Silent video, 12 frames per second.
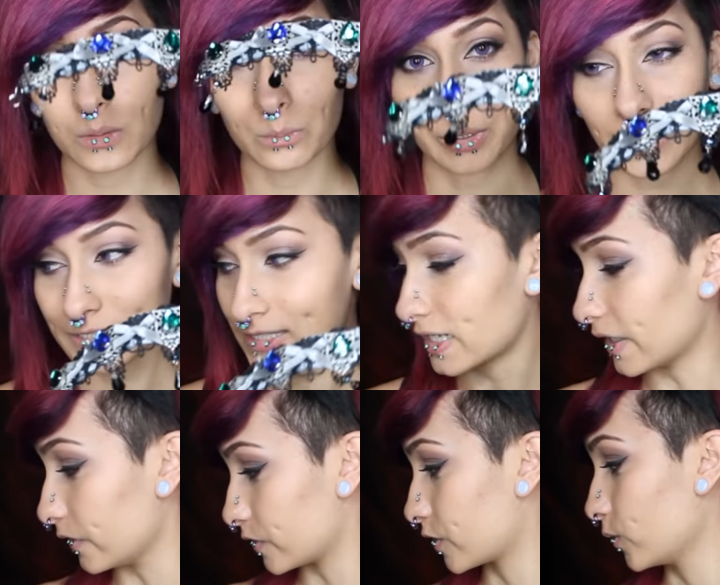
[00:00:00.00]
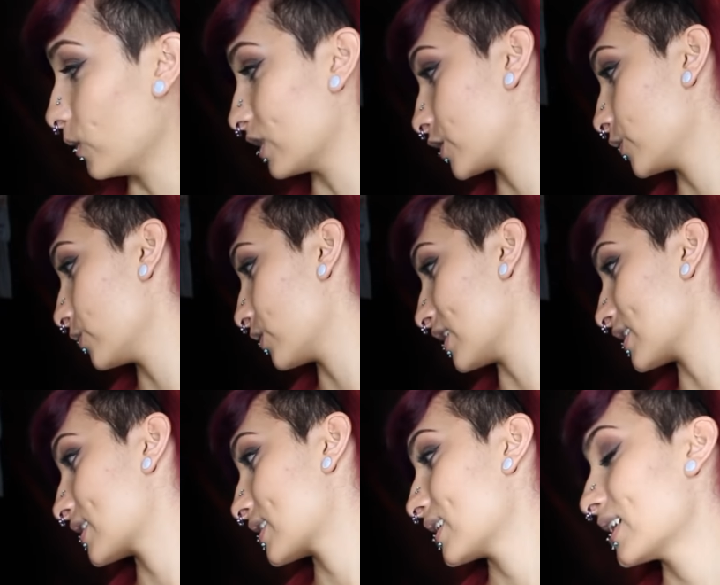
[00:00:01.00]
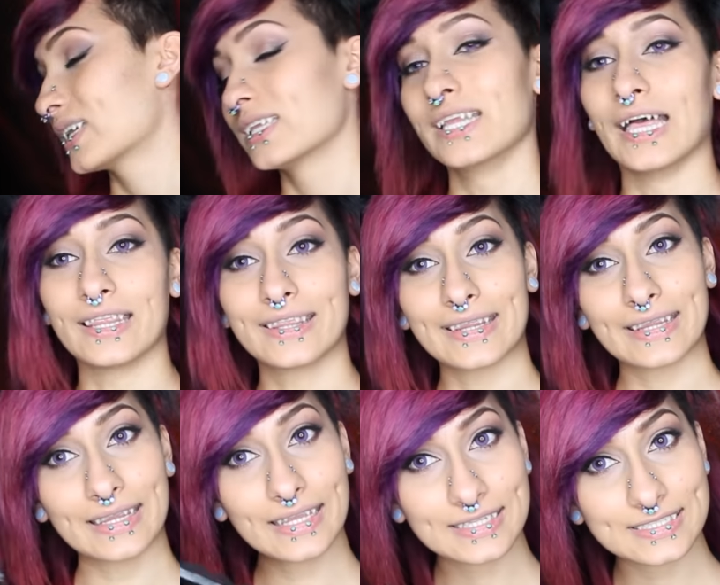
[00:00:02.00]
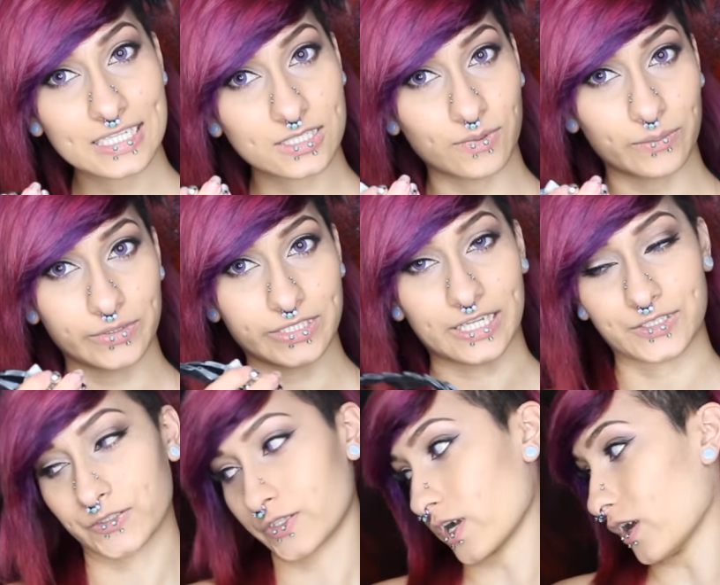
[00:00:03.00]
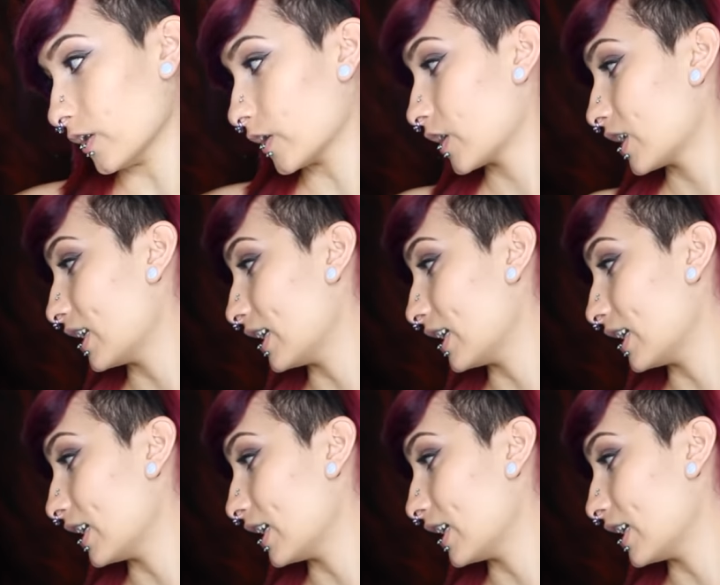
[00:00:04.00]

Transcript: But I also want to address that this is my protection collar,